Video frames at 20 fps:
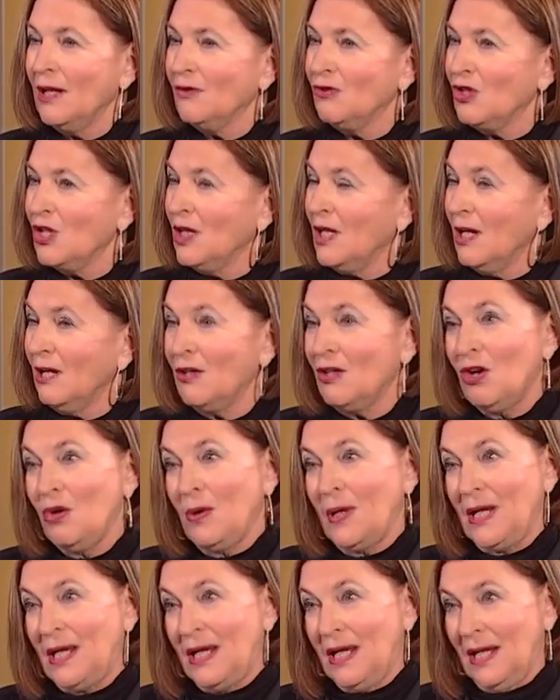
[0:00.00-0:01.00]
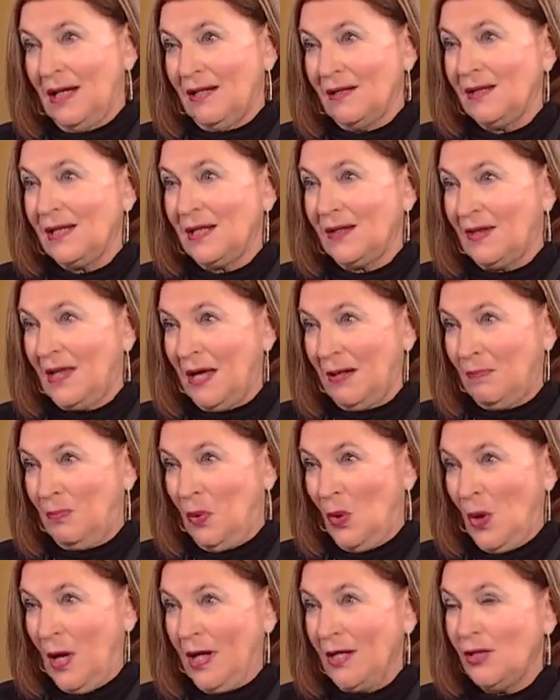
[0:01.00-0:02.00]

And she didn't know any kids at that point.